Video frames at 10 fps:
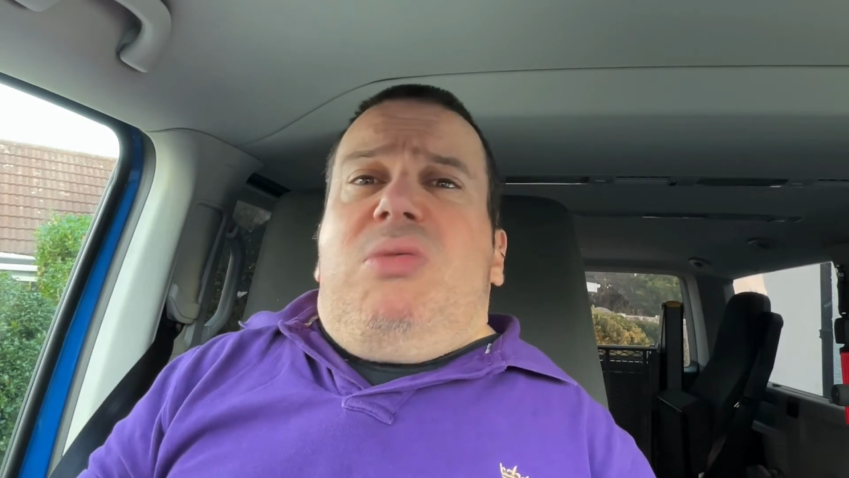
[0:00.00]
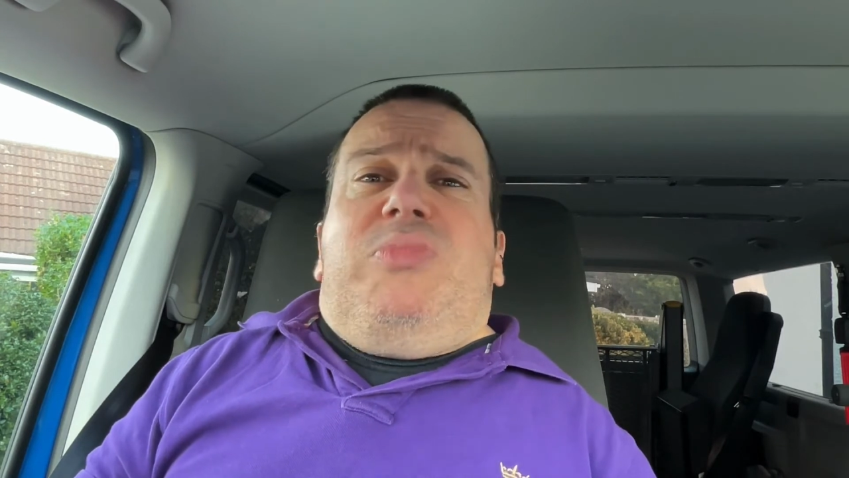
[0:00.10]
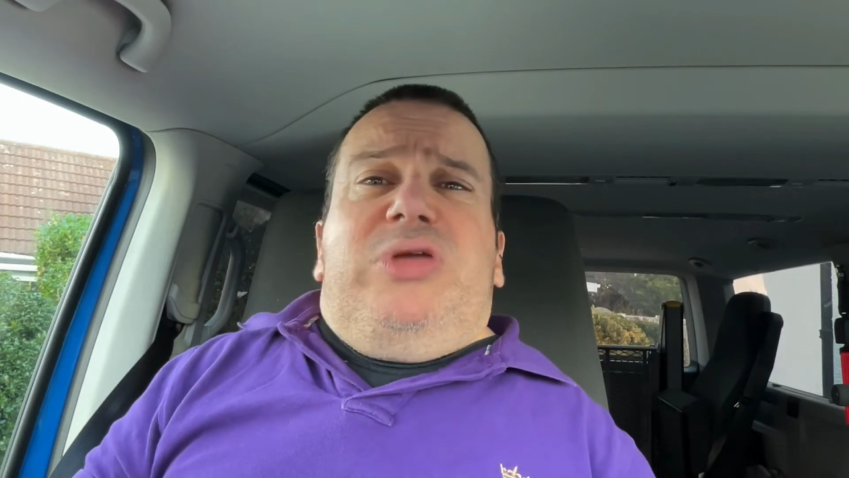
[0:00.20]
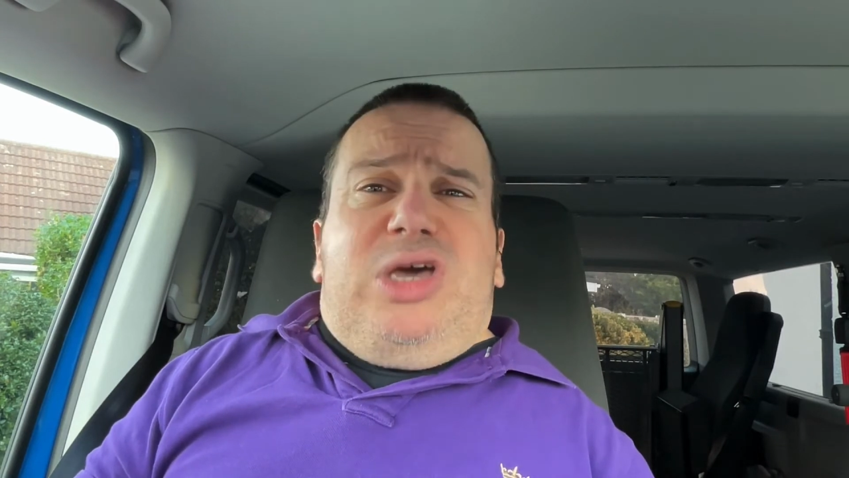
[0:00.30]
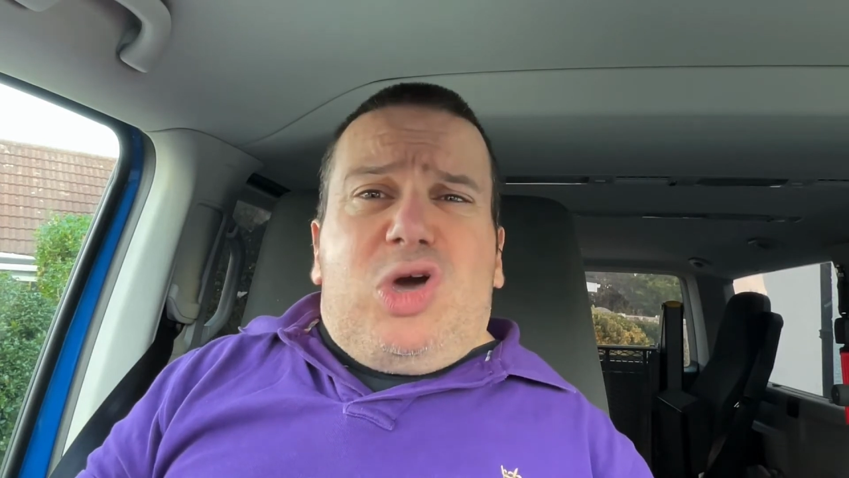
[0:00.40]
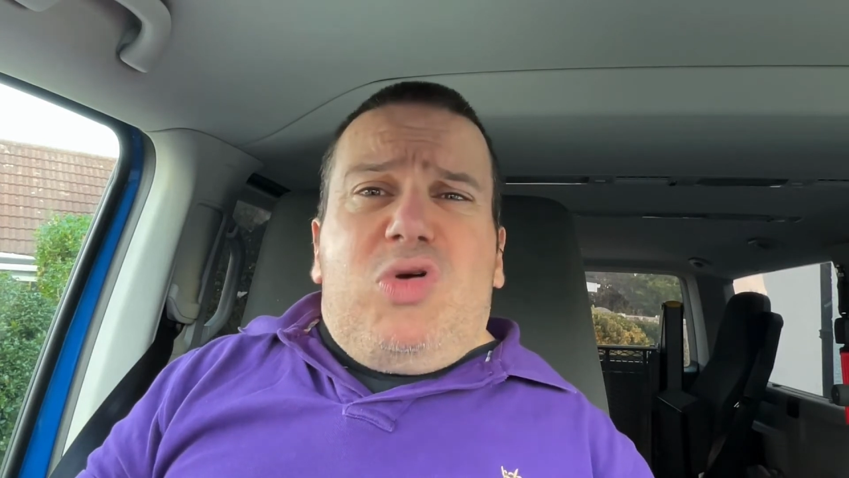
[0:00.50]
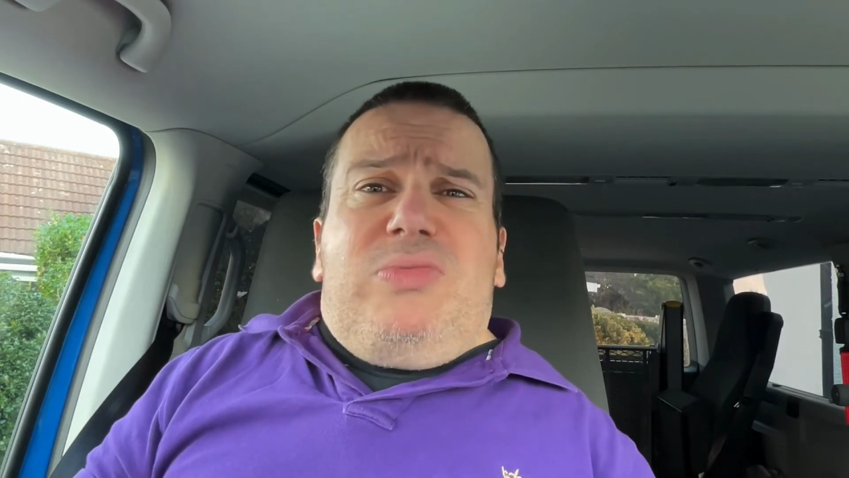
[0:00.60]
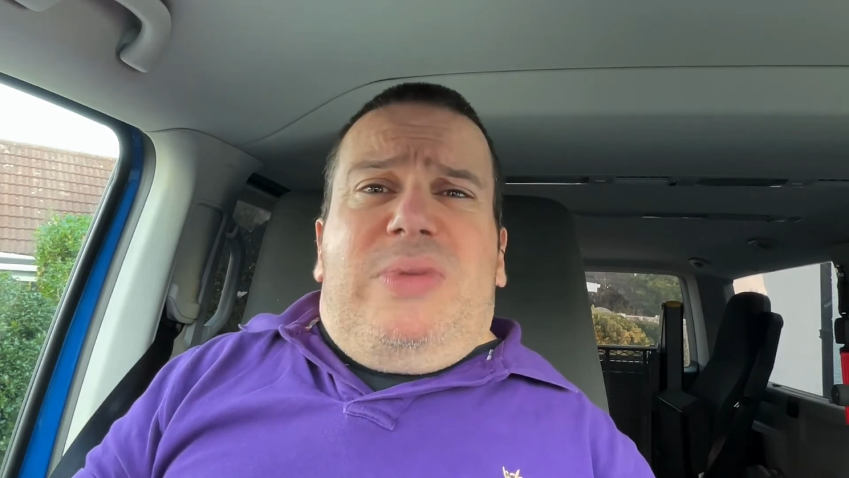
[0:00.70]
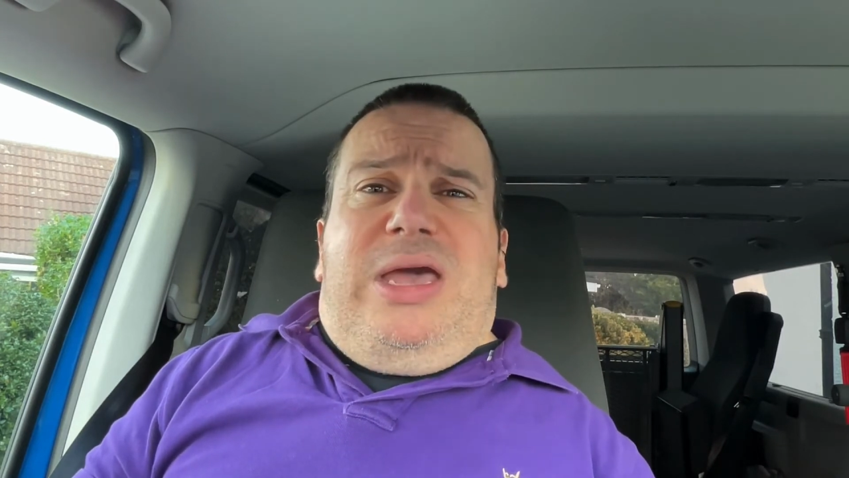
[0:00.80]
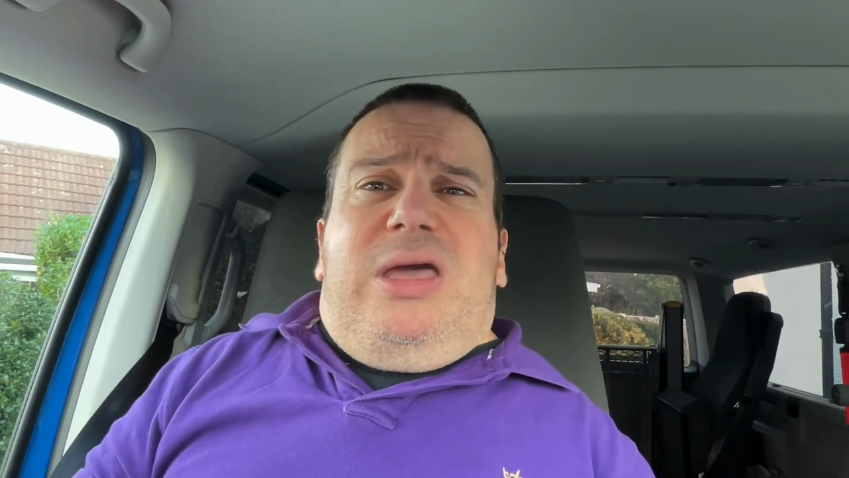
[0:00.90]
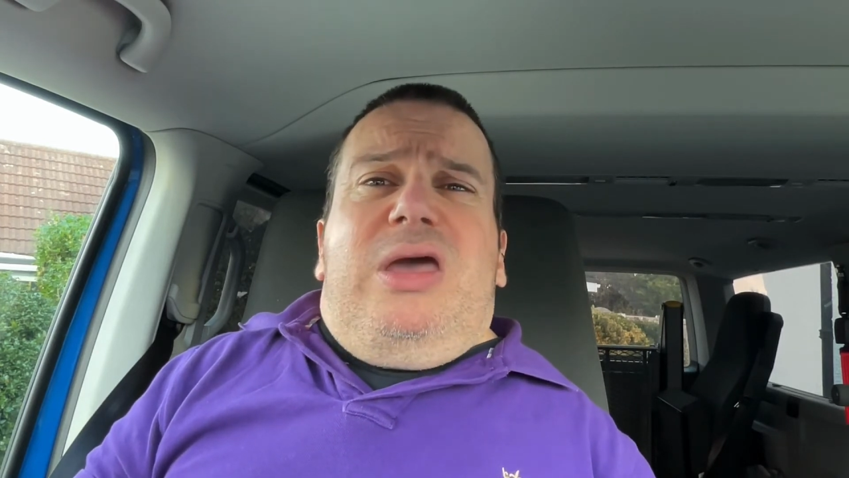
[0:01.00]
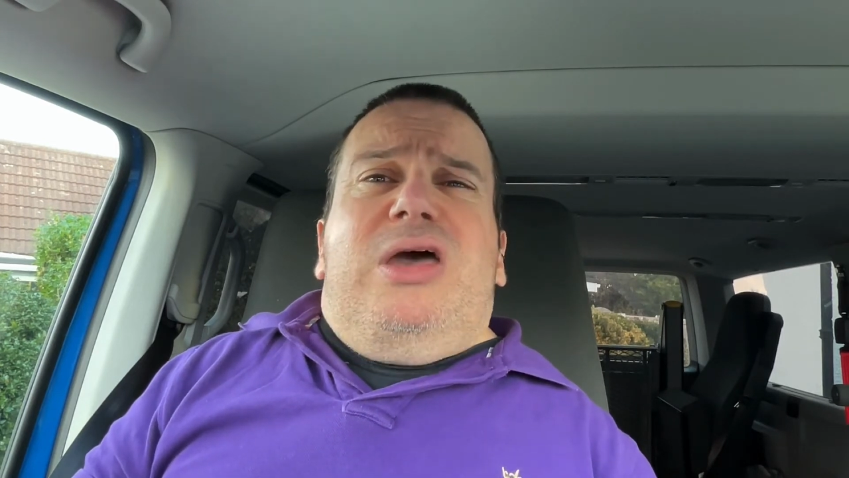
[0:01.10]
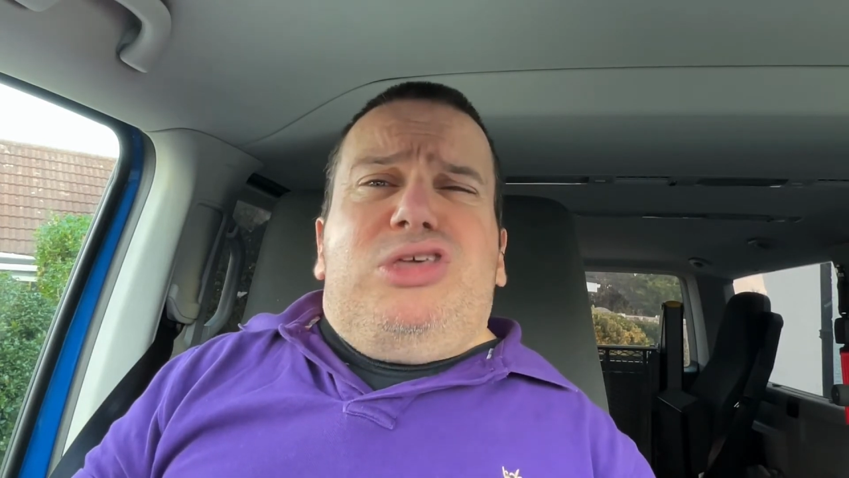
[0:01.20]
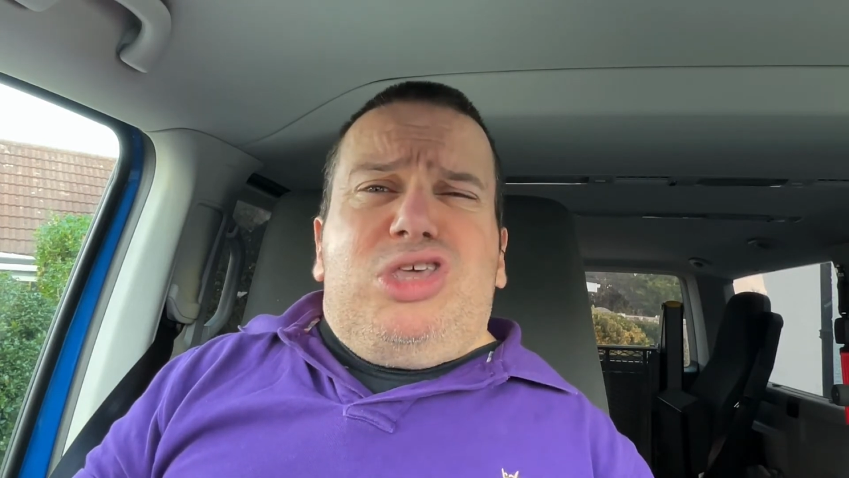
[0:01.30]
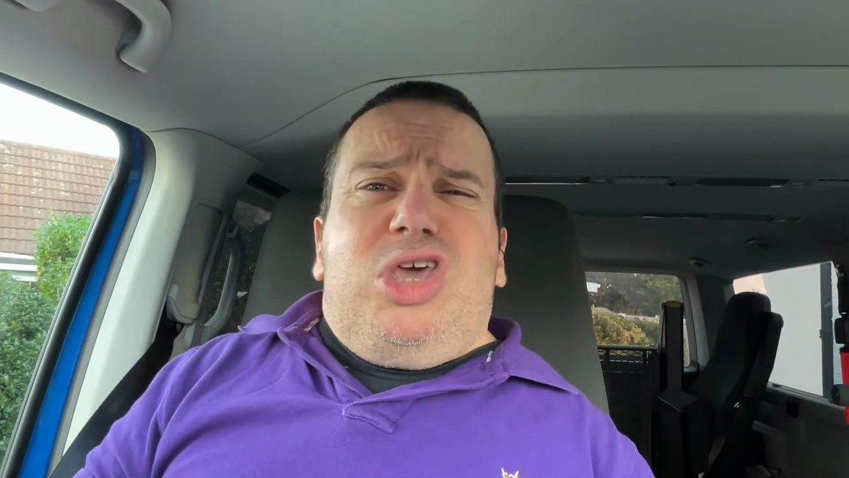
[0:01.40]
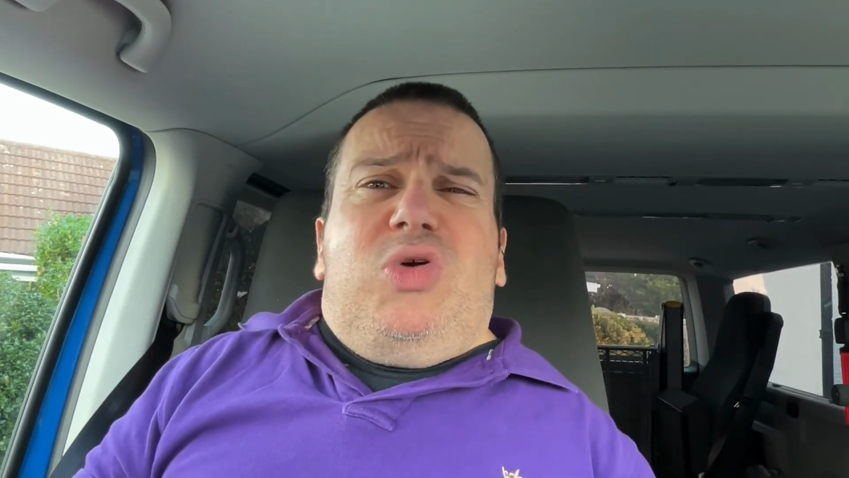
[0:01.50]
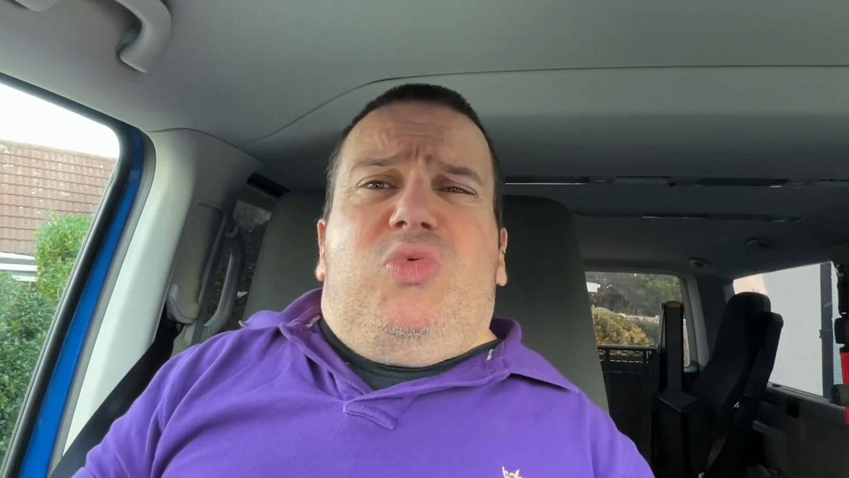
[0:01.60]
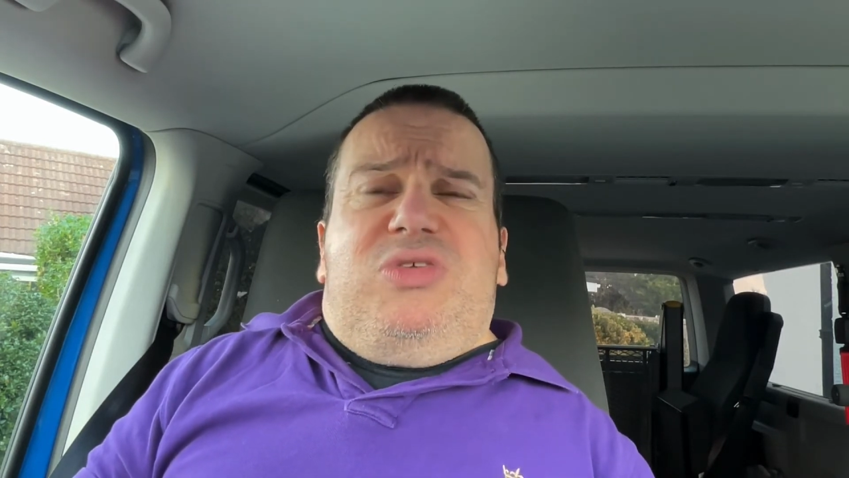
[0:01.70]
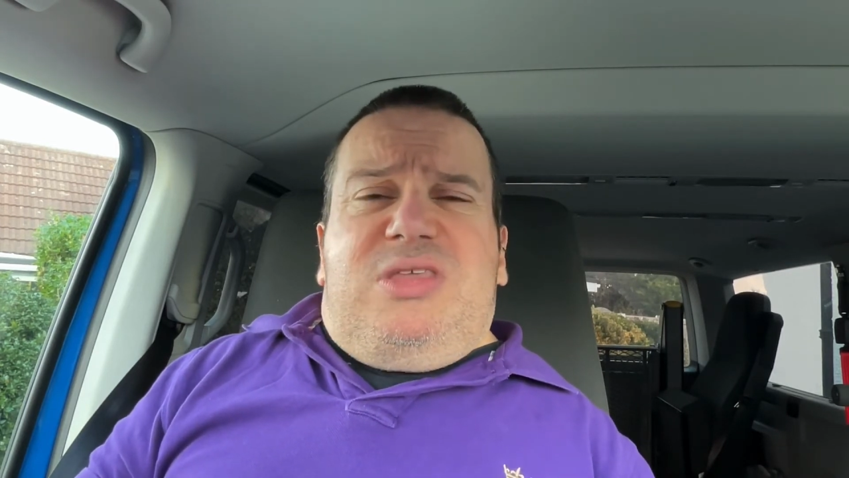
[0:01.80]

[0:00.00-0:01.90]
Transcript: but it could make a huge